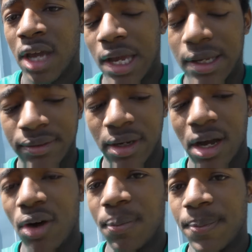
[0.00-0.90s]
And
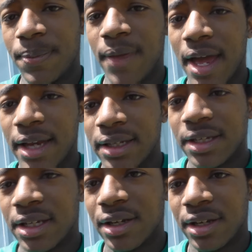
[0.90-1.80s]
I hope that,
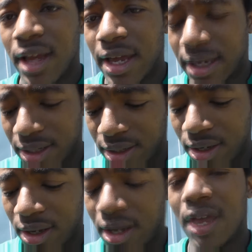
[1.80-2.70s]
like,
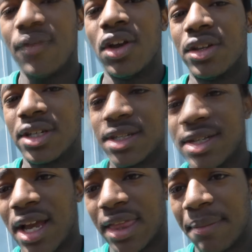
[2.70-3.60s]
even though this
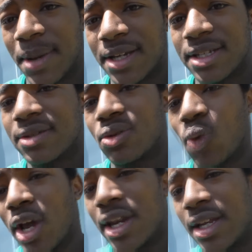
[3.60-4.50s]
is not the best
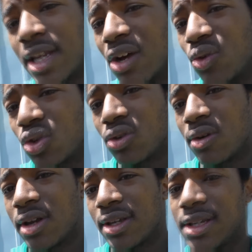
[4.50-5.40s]
way to go
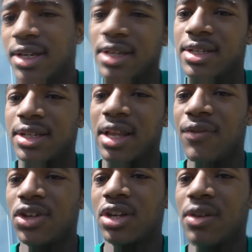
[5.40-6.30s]
through it and to
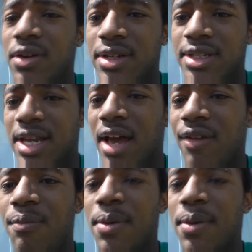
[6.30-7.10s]
love each other is death,